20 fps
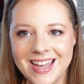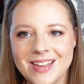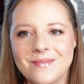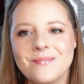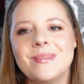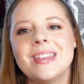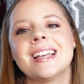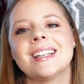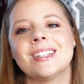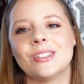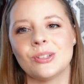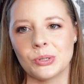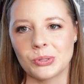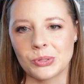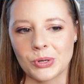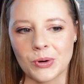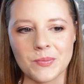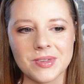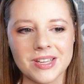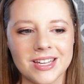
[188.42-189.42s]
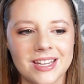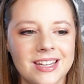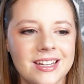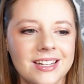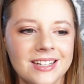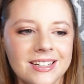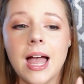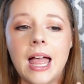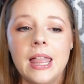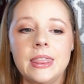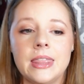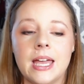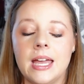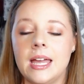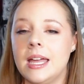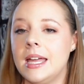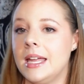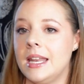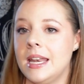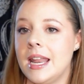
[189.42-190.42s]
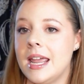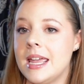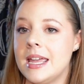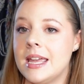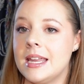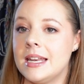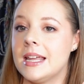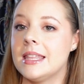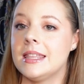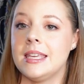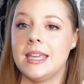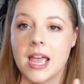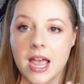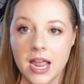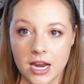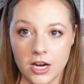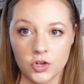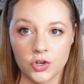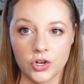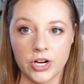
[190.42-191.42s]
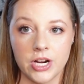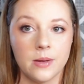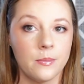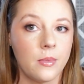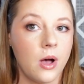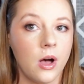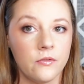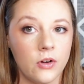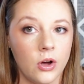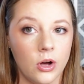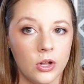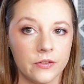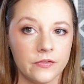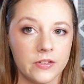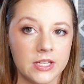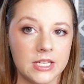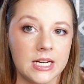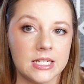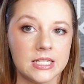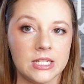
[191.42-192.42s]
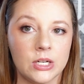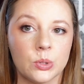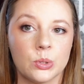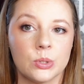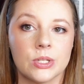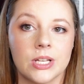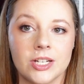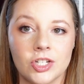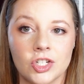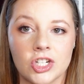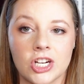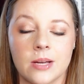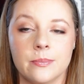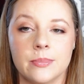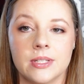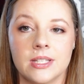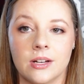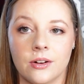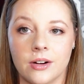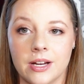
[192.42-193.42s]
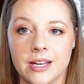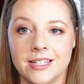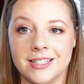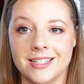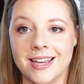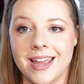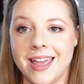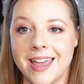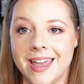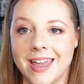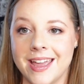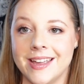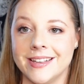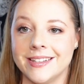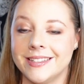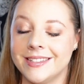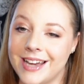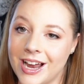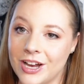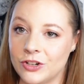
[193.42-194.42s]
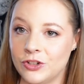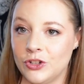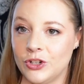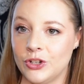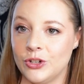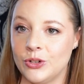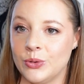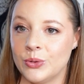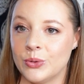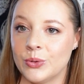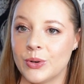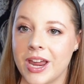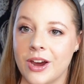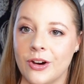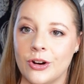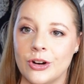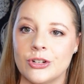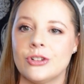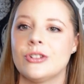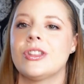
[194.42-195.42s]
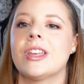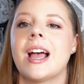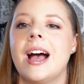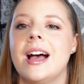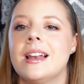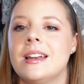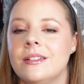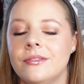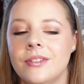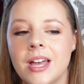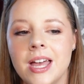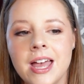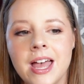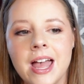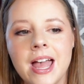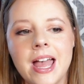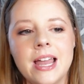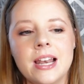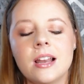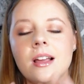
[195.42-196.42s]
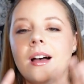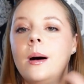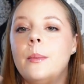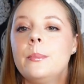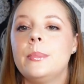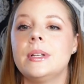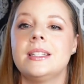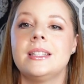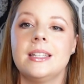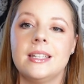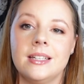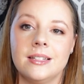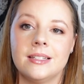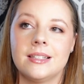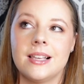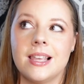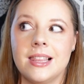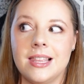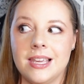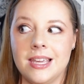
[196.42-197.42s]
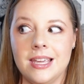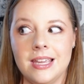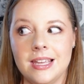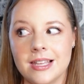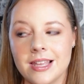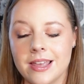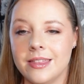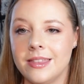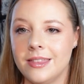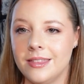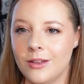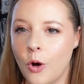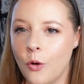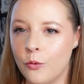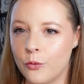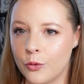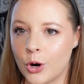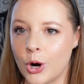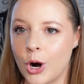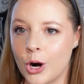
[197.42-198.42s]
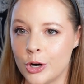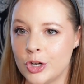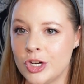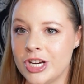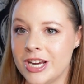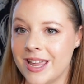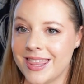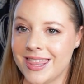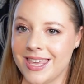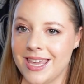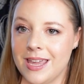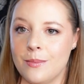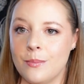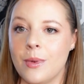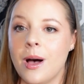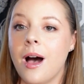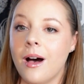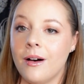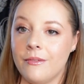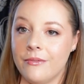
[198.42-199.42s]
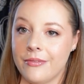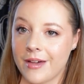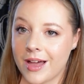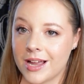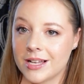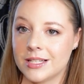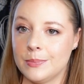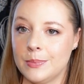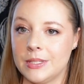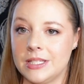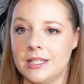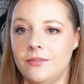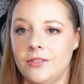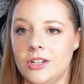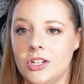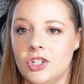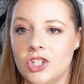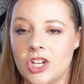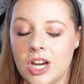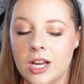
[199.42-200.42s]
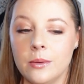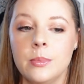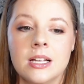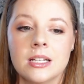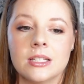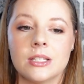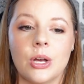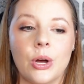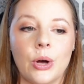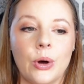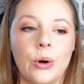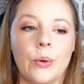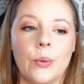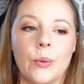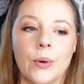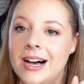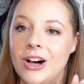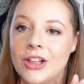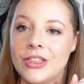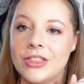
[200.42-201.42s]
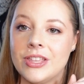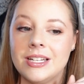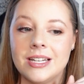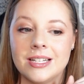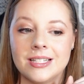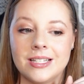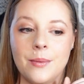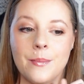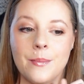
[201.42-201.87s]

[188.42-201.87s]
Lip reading: because Sorcerer Mickey. And then in the atrium of all of the Disney Cruise Line ships, there is a statue character that kind of encompasses the overarching theme of that specific ship. So on the Disney